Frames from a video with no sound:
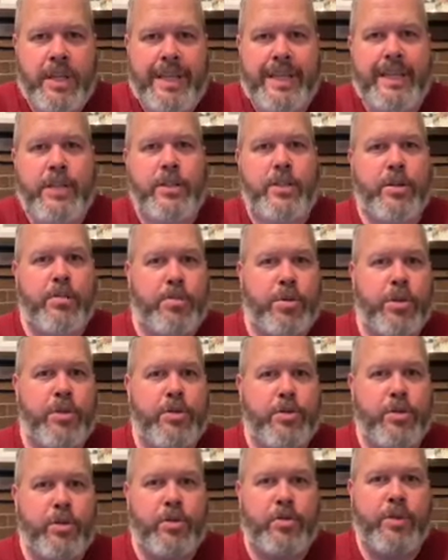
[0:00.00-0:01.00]

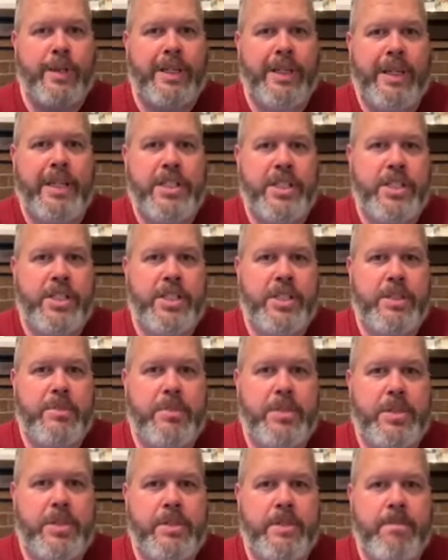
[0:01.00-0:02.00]
interpersonal
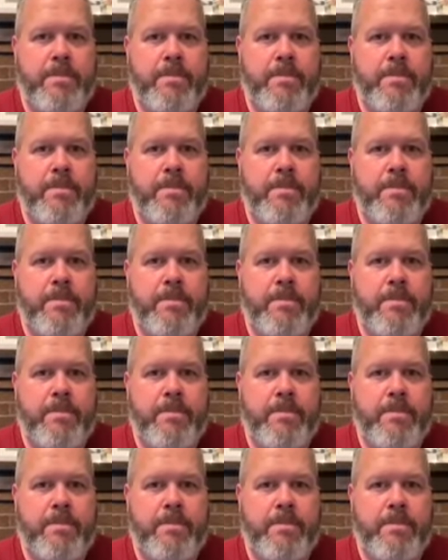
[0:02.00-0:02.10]
relationships.